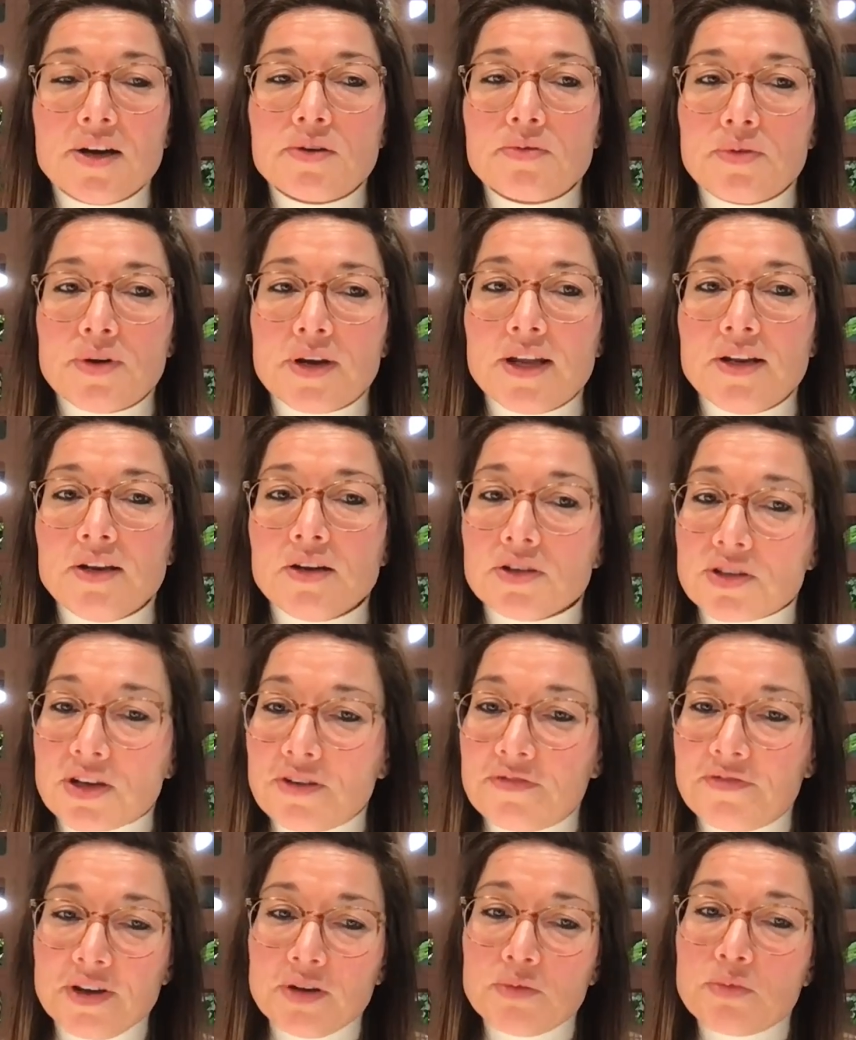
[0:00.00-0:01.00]
I creators,
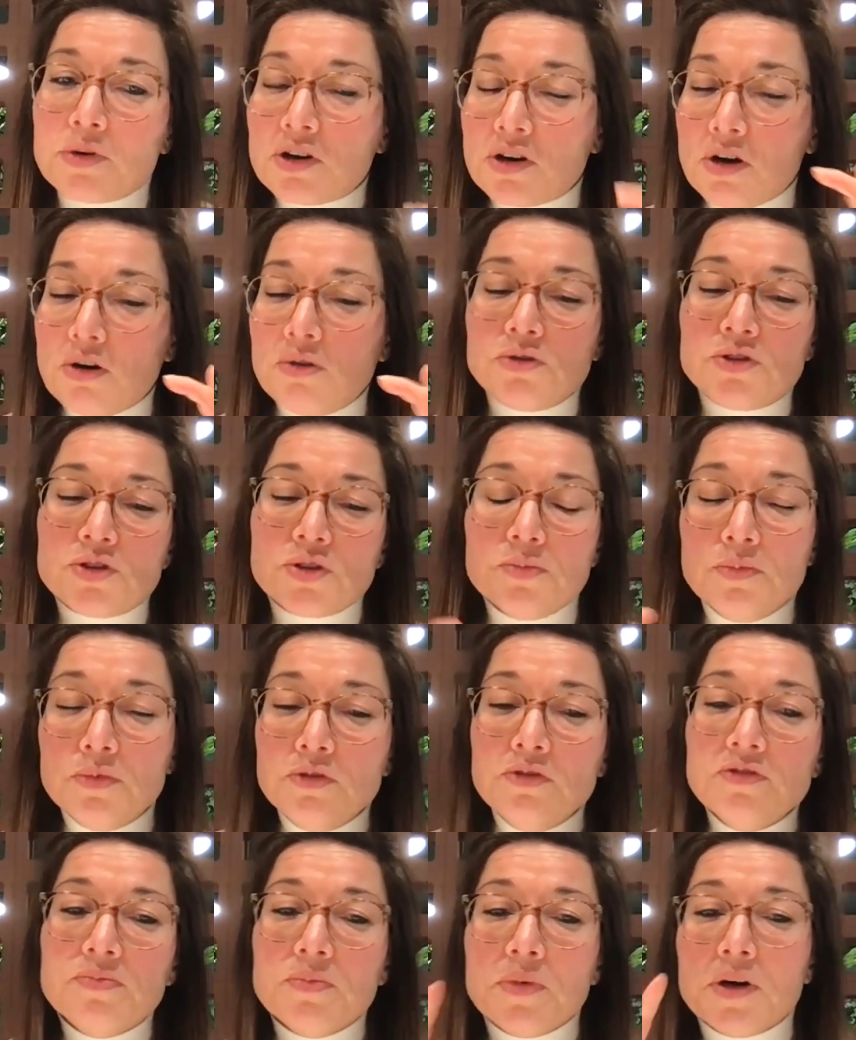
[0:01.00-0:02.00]
I think we're going to
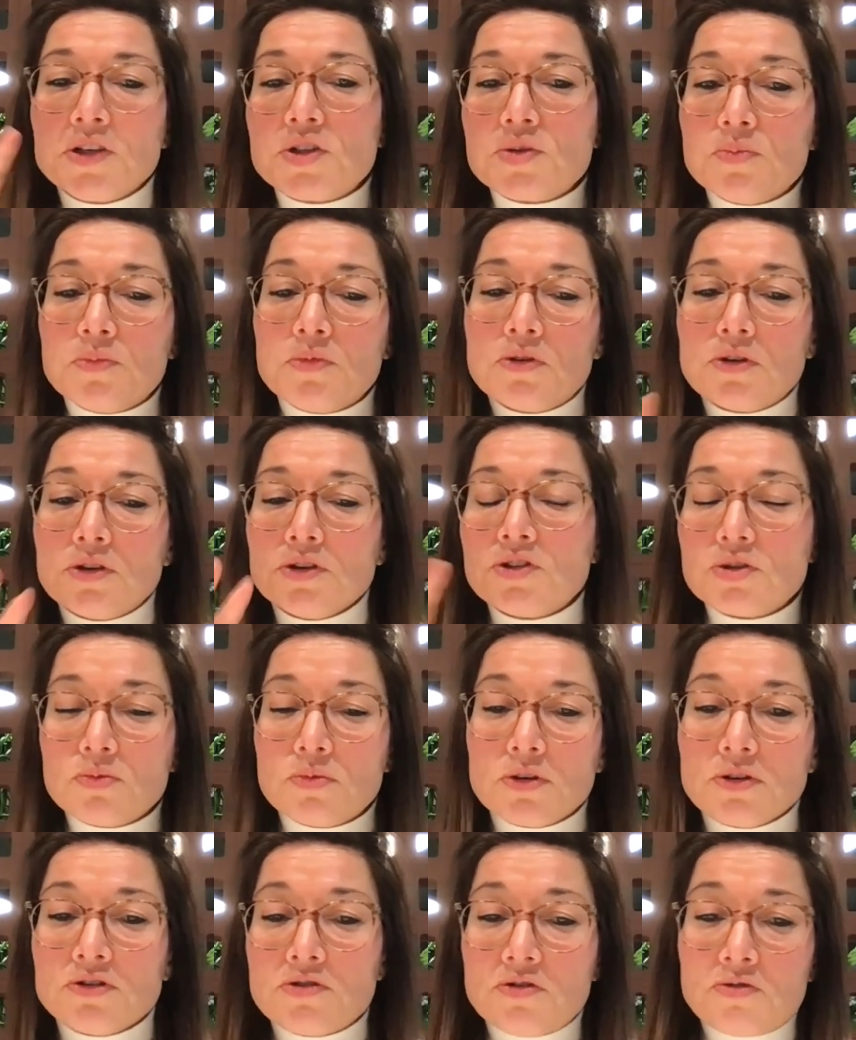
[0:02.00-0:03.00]
move much more
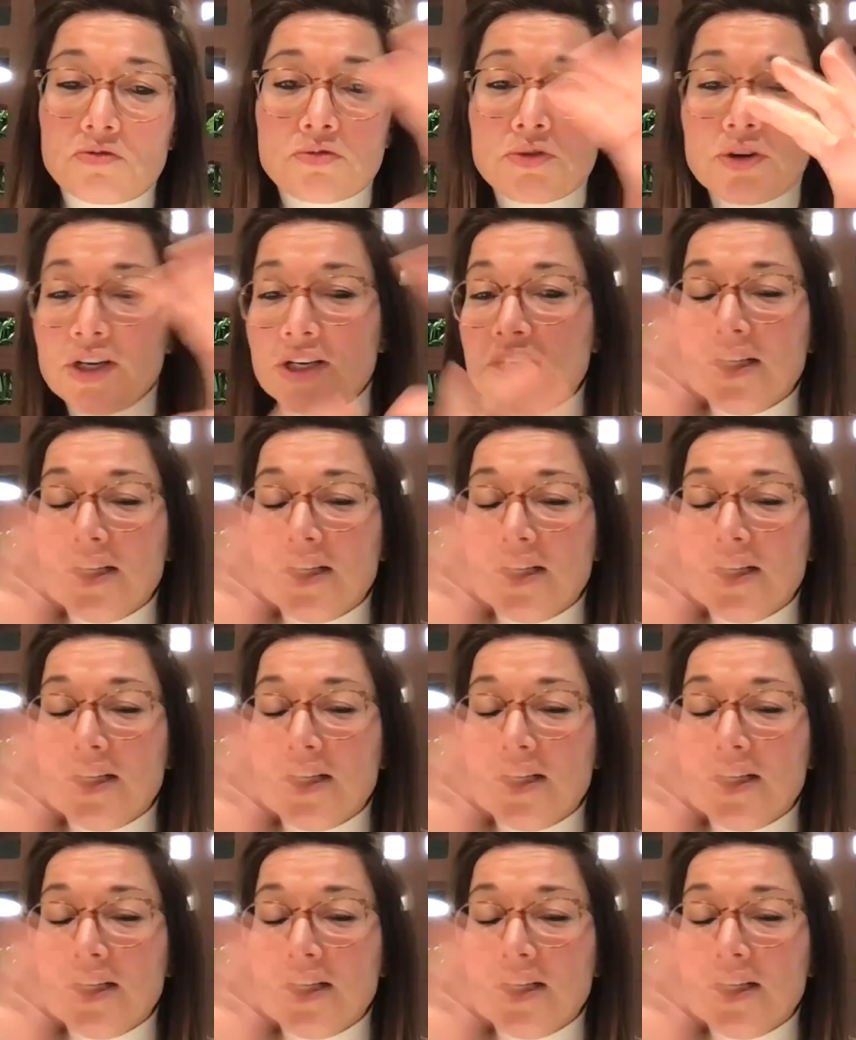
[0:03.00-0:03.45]
towards three